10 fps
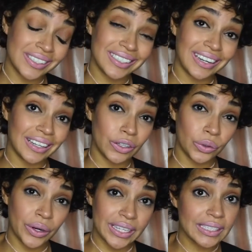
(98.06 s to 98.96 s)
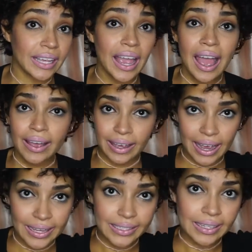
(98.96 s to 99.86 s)
is getting a little crazy.
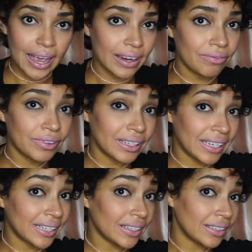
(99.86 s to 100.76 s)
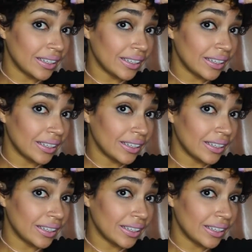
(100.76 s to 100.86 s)
Guys, I didn't feel like